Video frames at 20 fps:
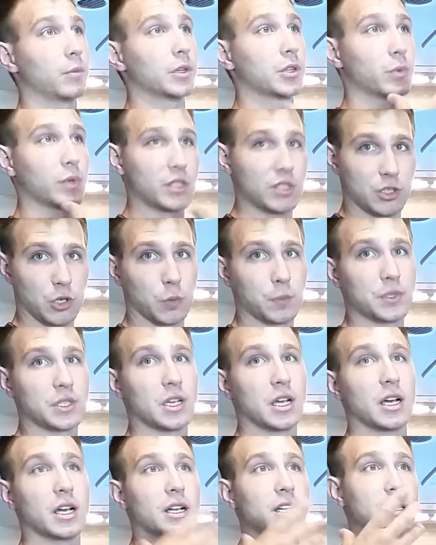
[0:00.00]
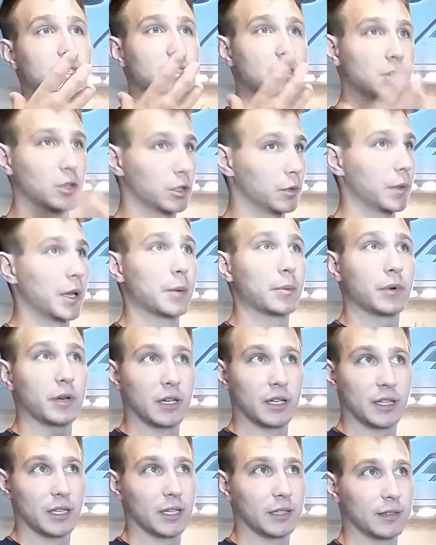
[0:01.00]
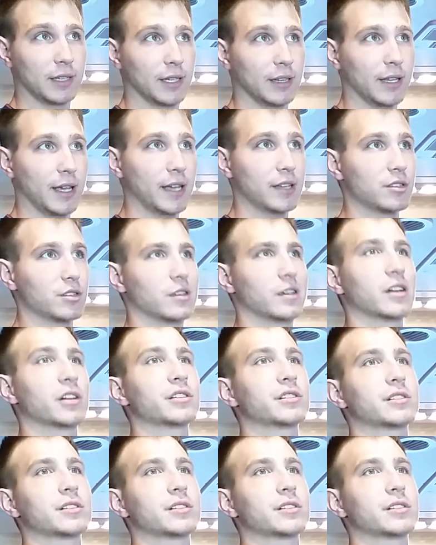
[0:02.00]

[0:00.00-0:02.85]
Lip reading: between soap suds, toilet paper, anything like that, so you